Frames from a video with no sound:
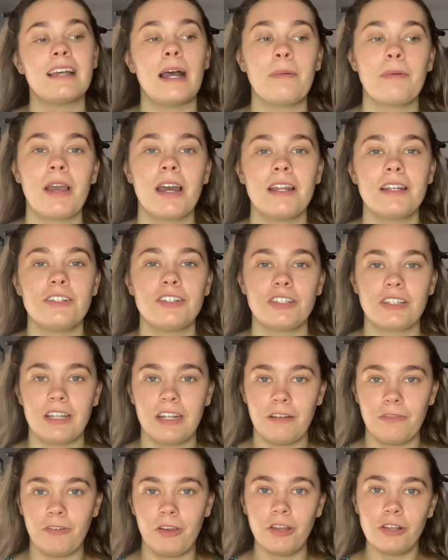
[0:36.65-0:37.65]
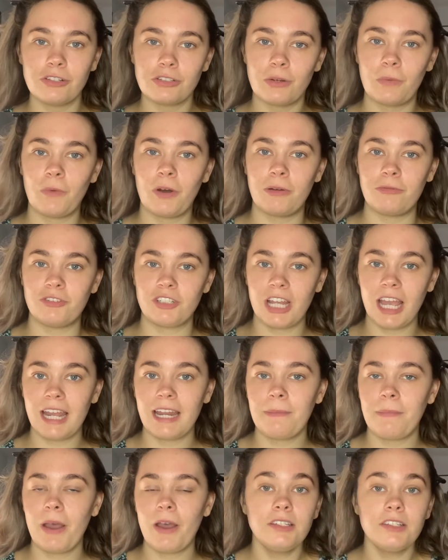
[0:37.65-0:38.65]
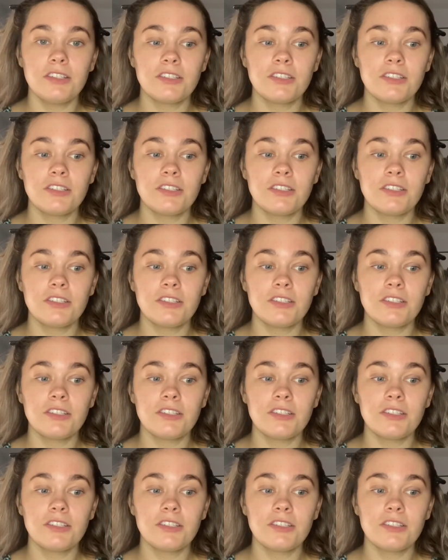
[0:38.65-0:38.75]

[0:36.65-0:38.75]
I'm kind of just going to focus on what I'm chatting about.